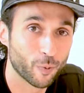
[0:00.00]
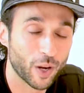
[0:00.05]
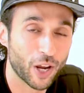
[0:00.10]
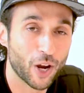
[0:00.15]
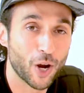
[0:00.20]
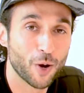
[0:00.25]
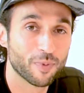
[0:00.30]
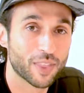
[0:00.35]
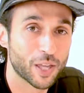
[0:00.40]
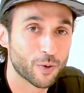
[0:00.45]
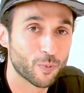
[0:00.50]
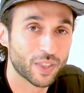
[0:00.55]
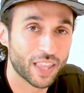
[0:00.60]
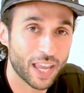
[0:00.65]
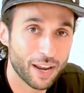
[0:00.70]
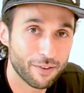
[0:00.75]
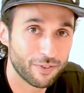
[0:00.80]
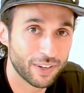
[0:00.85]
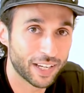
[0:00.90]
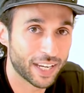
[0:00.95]
We hope that with
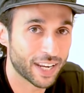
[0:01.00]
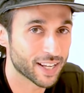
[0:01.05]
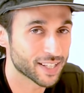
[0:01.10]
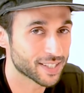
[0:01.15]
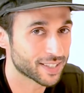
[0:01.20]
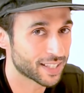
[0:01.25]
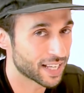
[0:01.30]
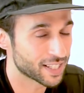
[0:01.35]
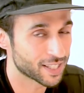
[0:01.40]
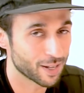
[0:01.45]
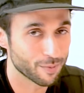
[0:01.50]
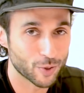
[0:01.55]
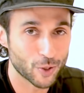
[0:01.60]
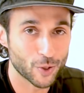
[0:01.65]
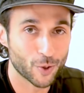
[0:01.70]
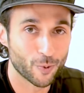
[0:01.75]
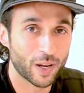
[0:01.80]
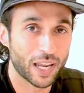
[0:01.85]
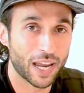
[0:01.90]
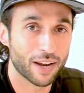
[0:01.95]
every guest, as I'm
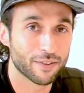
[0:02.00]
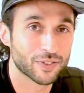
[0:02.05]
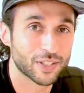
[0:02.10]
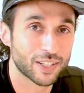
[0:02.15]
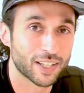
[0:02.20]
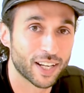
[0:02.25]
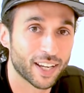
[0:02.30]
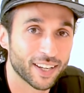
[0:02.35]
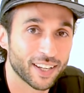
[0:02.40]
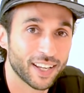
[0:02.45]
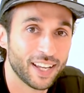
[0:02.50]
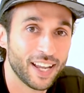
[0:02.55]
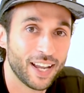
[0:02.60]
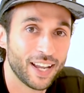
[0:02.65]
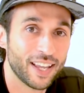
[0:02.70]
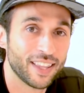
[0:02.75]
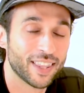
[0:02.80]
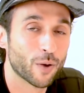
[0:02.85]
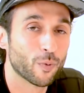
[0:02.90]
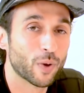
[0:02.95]
sure we have today,
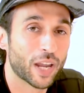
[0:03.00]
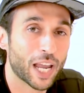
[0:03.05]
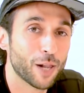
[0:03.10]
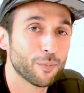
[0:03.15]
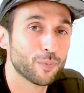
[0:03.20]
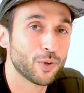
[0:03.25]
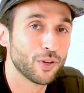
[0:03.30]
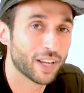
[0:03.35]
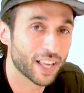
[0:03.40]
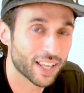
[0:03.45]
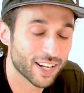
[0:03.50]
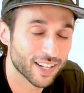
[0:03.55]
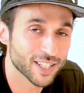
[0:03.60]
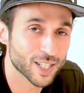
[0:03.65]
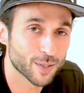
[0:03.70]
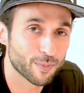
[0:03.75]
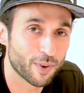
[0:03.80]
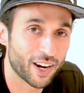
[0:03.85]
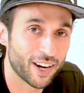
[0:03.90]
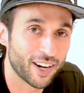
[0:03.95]
that we help you get
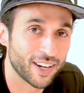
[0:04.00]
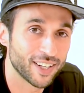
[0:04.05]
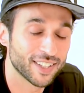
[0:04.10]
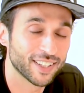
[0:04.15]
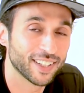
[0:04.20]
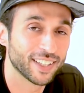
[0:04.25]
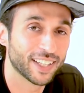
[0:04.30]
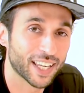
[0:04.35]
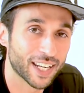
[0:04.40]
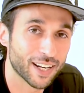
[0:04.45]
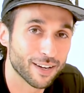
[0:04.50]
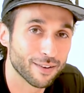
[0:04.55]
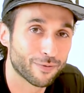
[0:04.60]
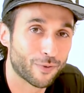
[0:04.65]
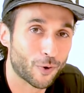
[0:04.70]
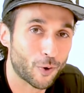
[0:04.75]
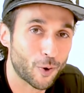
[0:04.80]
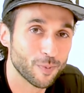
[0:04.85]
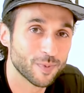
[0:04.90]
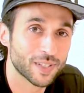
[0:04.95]
inspired, get
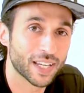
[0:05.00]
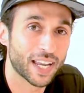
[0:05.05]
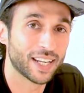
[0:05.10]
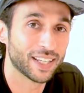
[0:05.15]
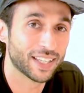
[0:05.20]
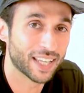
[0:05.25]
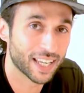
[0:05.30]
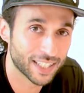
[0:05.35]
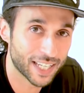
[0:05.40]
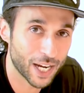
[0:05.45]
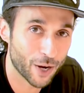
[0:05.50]
informed, and get